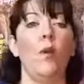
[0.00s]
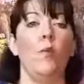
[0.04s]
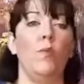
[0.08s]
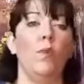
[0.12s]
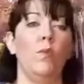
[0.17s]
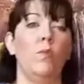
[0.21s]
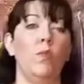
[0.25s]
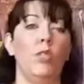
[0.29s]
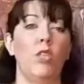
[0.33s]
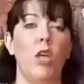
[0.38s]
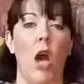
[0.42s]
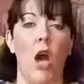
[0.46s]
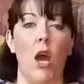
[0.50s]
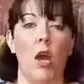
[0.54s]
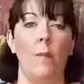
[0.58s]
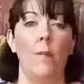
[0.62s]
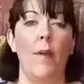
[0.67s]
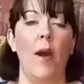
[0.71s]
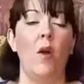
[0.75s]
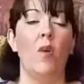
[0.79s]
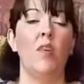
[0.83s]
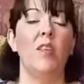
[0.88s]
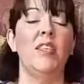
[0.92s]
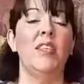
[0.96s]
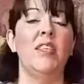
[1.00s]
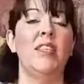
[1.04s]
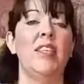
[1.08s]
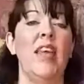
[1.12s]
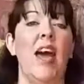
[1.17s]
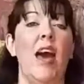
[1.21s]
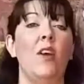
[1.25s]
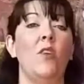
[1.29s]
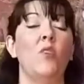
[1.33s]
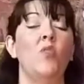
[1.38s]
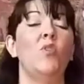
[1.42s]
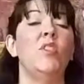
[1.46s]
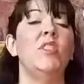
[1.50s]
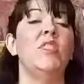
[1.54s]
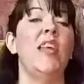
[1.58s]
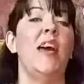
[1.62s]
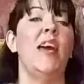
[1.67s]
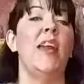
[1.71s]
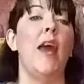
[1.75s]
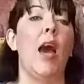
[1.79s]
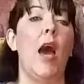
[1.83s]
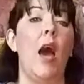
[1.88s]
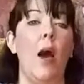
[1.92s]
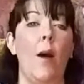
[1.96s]
and we will talk about how to
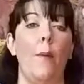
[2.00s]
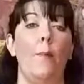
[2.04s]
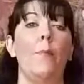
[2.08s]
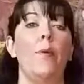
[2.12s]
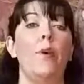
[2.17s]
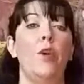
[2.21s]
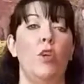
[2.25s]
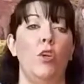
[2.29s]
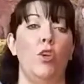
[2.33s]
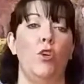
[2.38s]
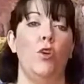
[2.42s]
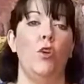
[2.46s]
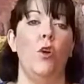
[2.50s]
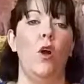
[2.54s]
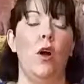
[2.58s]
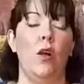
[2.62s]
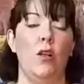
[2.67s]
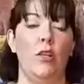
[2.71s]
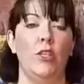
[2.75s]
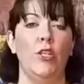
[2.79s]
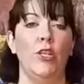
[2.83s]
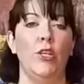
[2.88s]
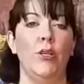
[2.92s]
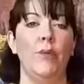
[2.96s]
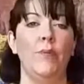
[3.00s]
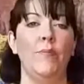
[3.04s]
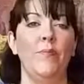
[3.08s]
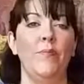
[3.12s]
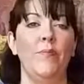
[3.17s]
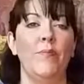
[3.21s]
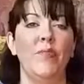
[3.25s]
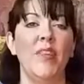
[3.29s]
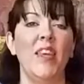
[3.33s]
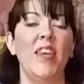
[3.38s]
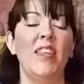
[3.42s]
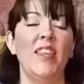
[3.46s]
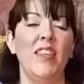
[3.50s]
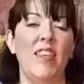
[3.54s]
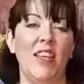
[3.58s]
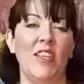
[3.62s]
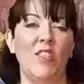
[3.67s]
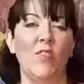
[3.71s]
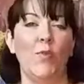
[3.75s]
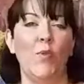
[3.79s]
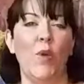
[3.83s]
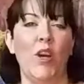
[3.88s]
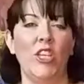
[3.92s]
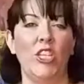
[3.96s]
set up your altar.
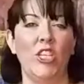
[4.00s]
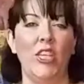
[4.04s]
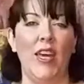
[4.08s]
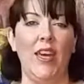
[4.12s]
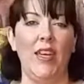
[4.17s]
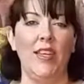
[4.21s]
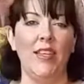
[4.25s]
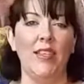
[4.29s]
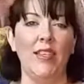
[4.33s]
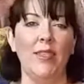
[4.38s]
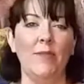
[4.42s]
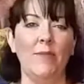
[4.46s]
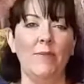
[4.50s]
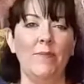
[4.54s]
Thanks for watching, guys.